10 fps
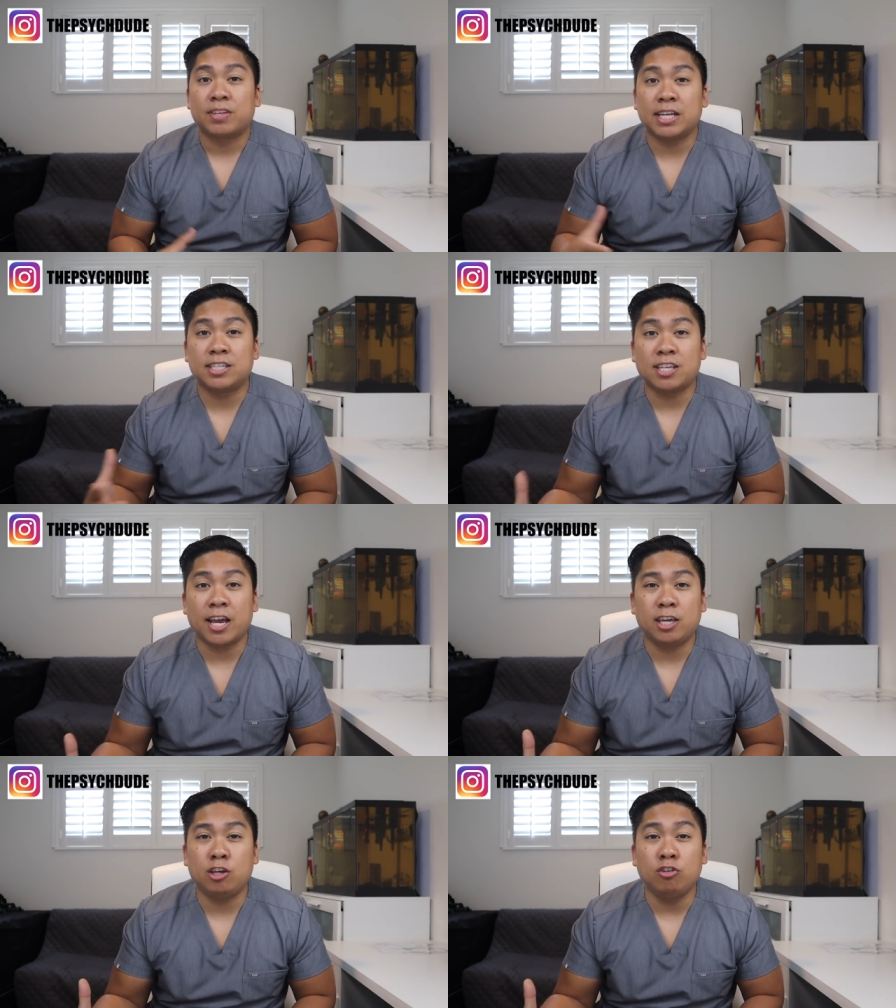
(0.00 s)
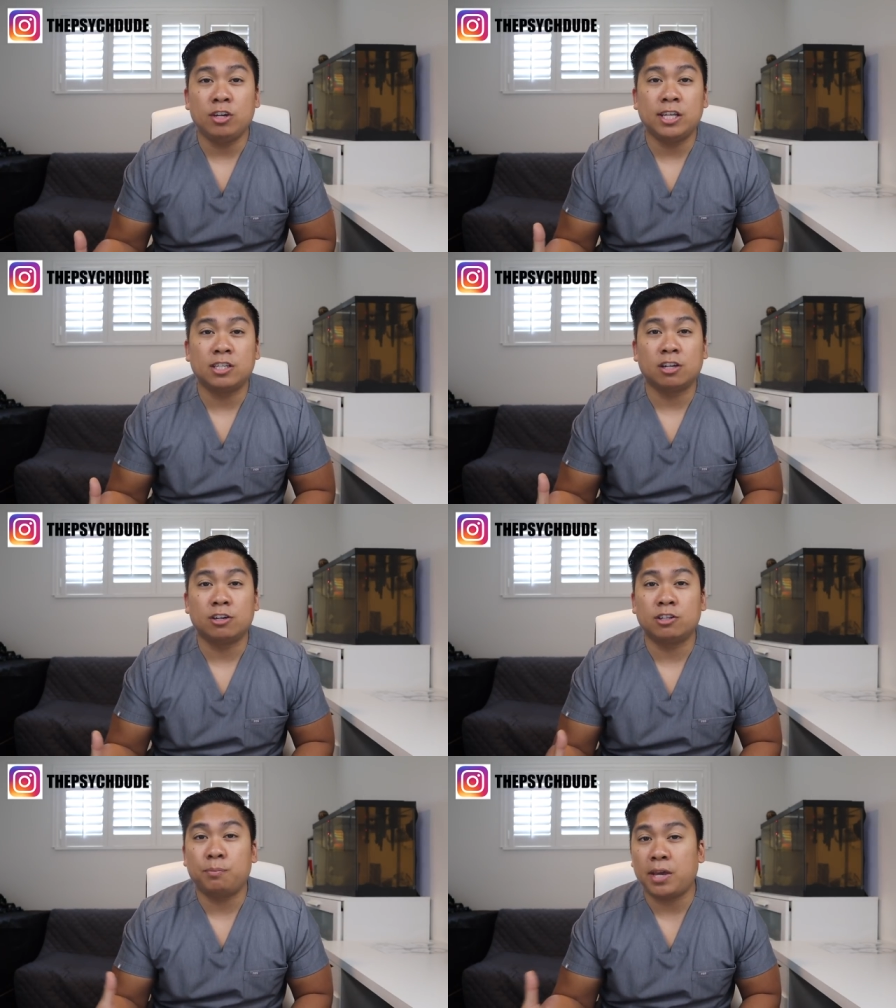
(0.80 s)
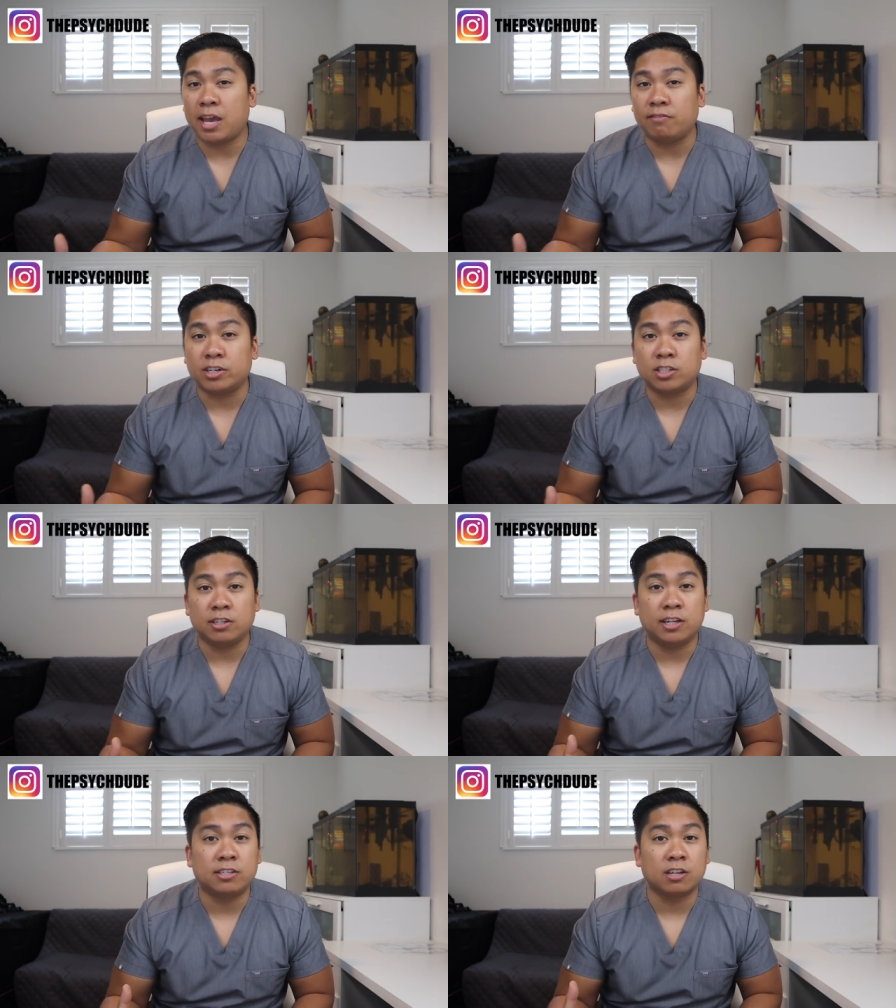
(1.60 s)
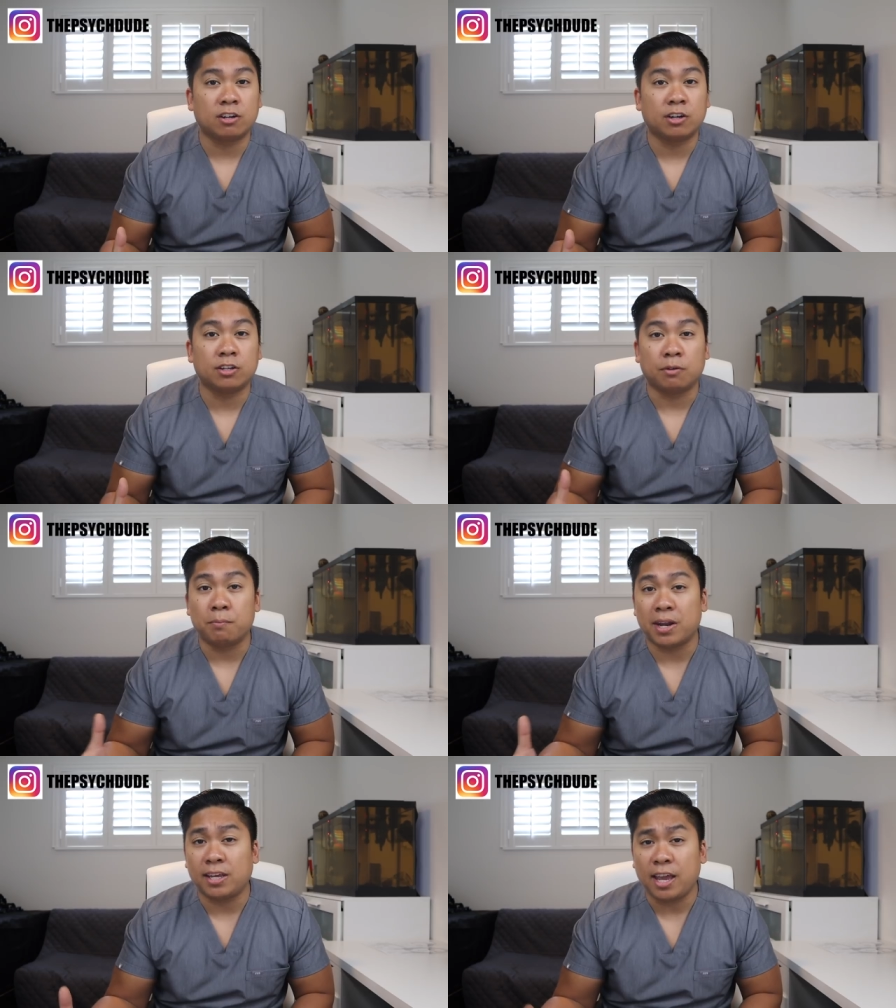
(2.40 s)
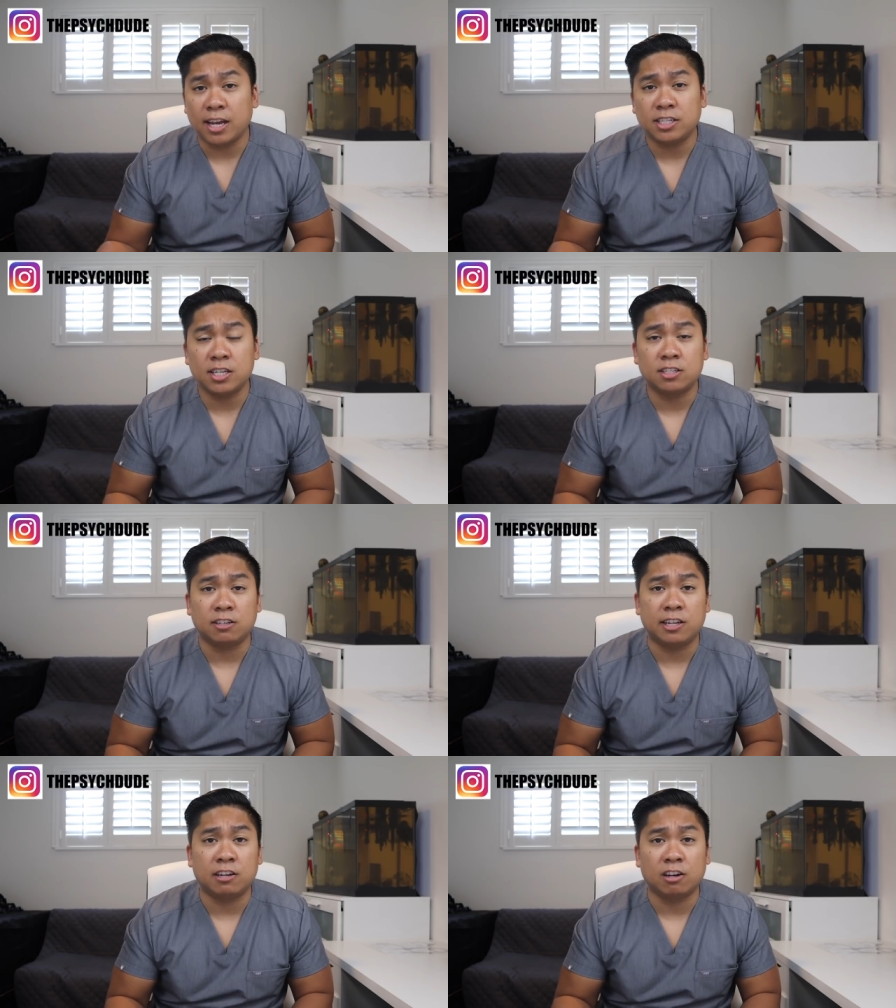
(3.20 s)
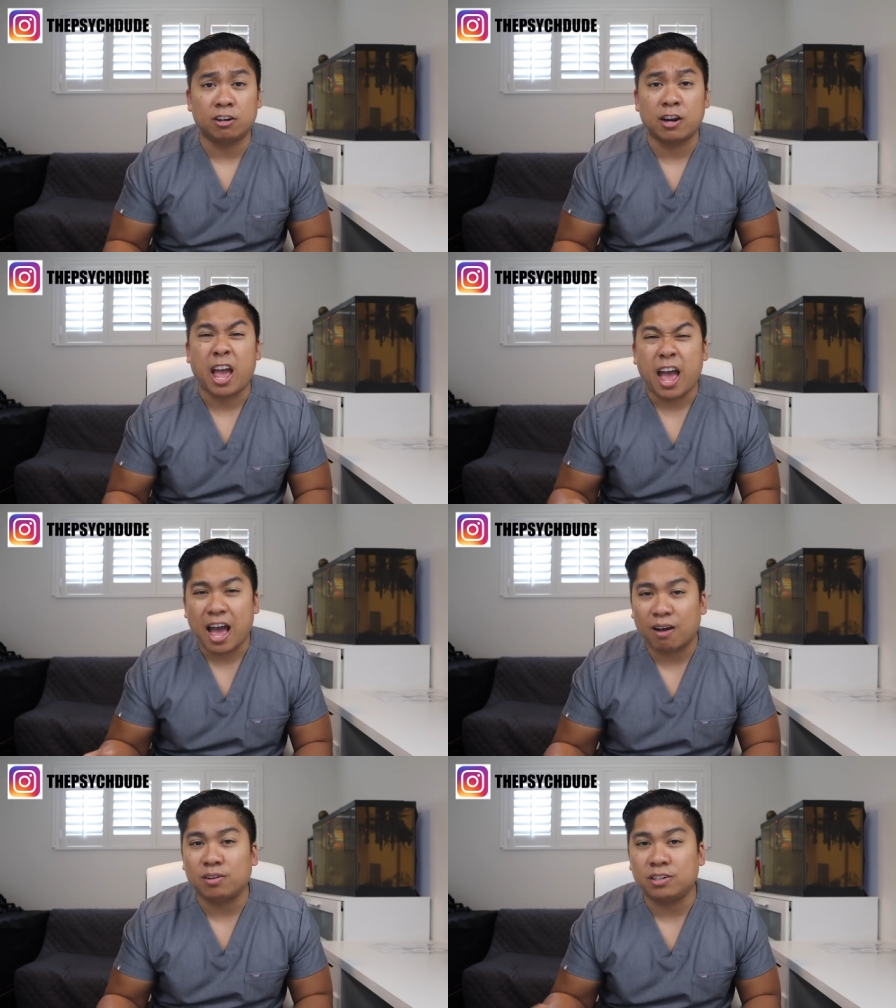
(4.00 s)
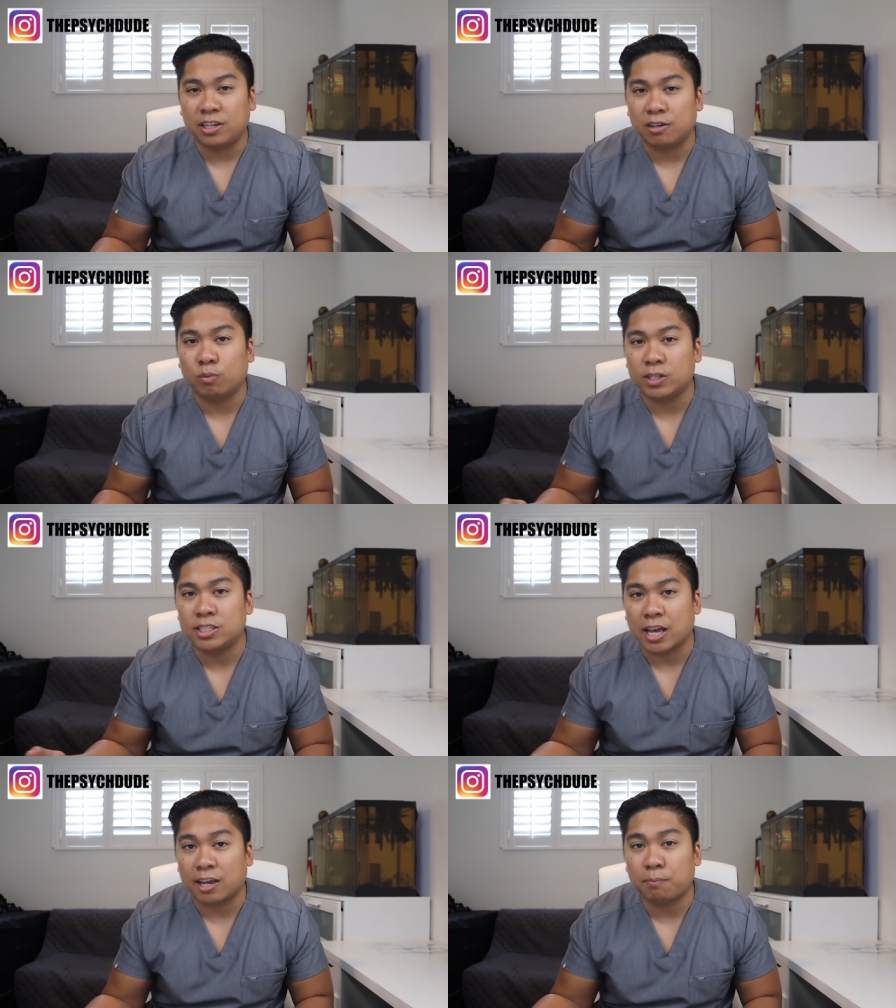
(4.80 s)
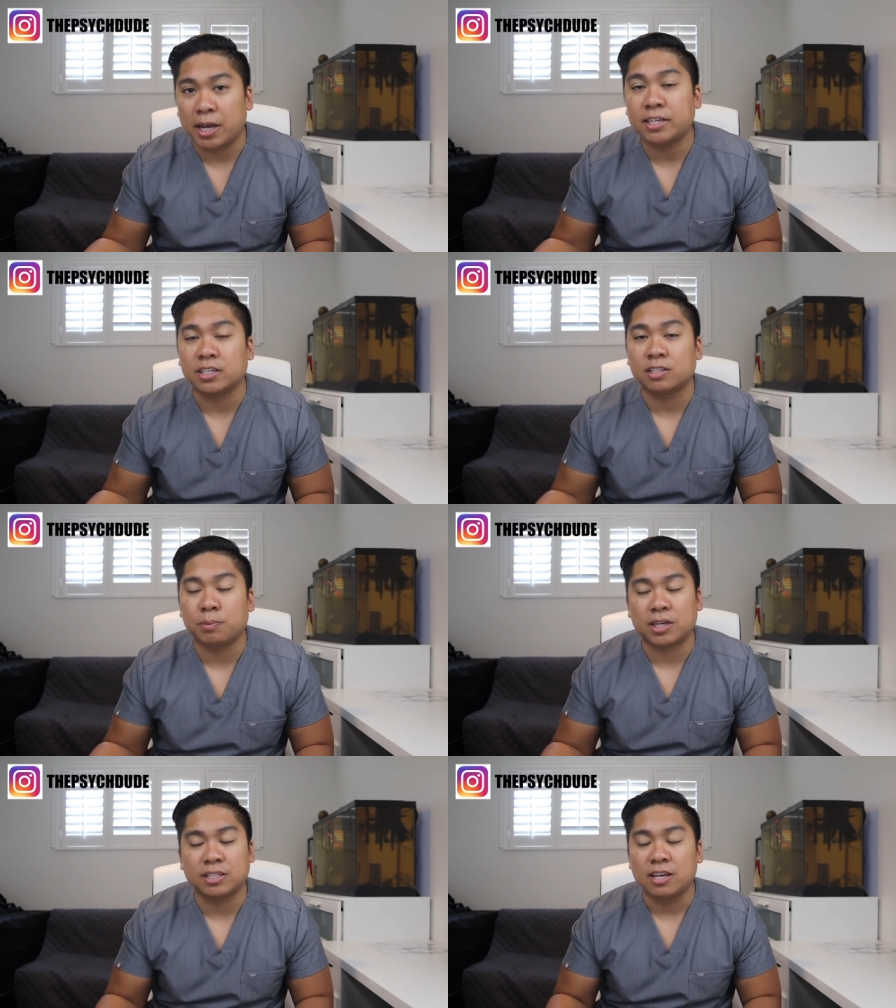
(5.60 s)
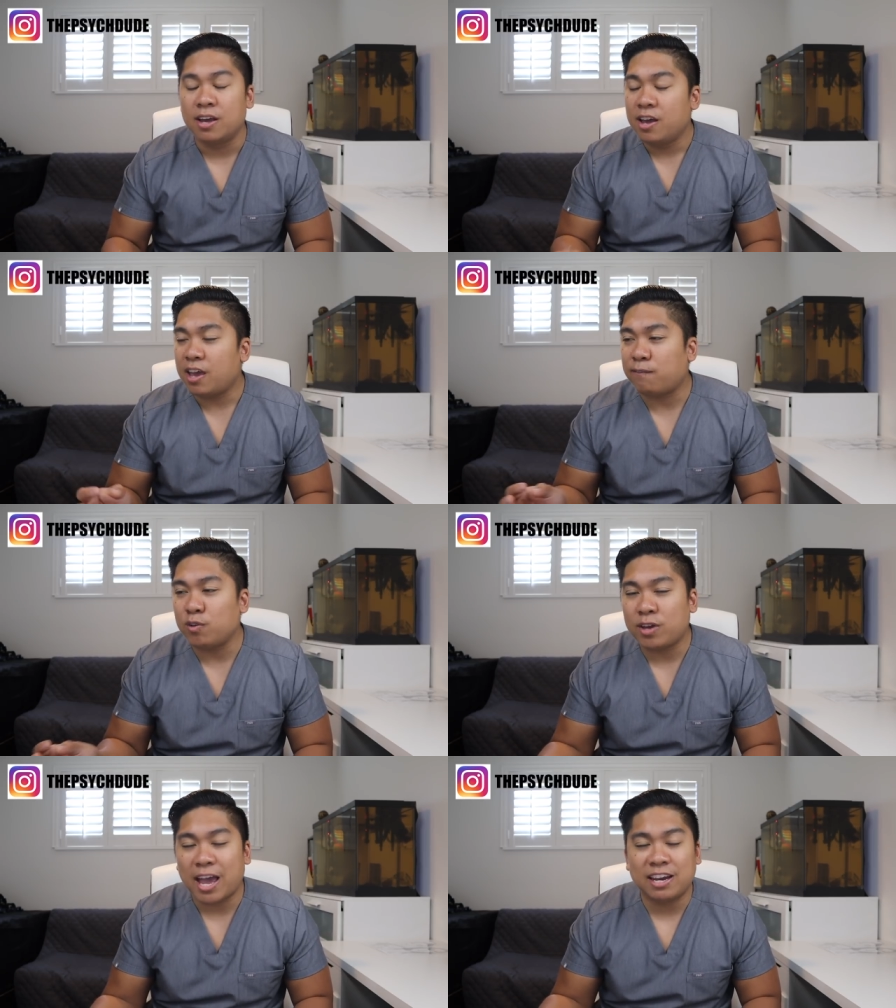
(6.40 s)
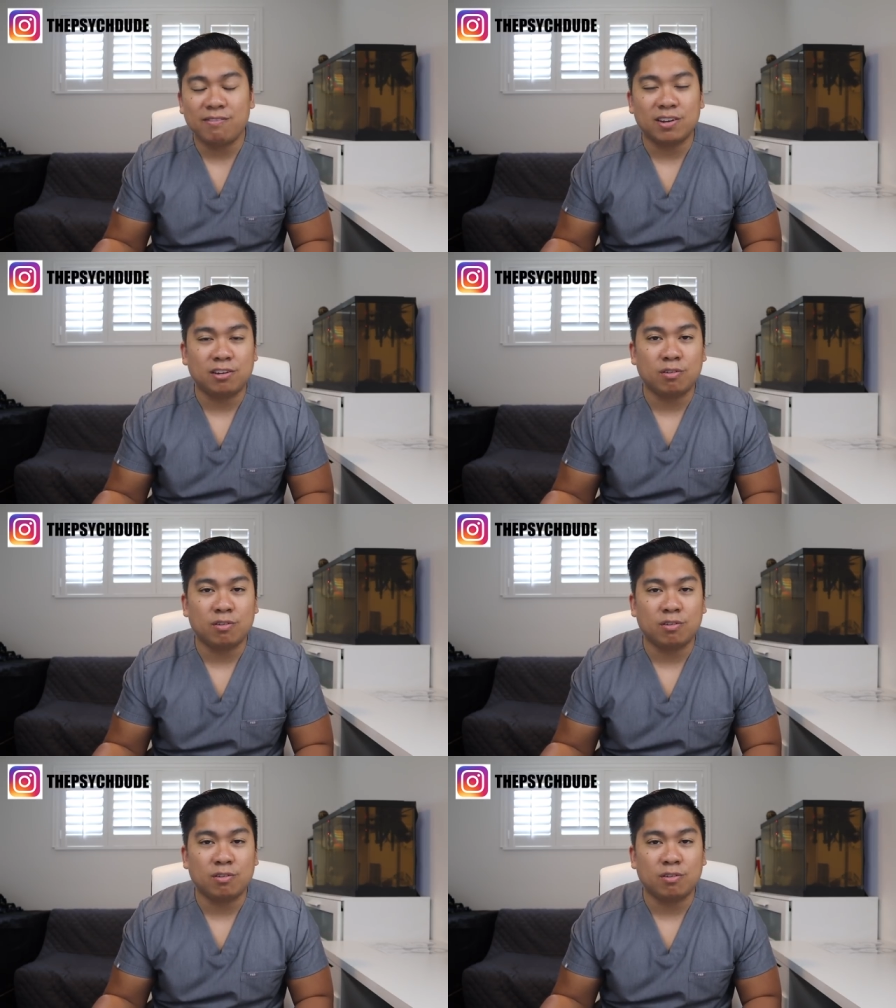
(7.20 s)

in psych, you need to learn the behaviors. You need to learn the medications. You need to learn how to deal with psych patients. Because if you can't even